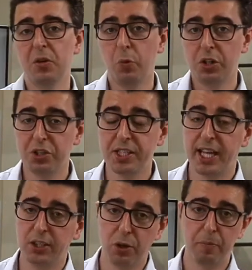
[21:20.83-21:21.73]
which is then
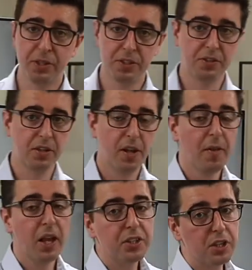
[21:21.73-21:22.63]
your business.
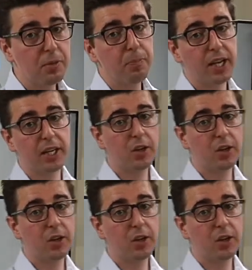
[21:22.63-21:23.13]
So the bigger your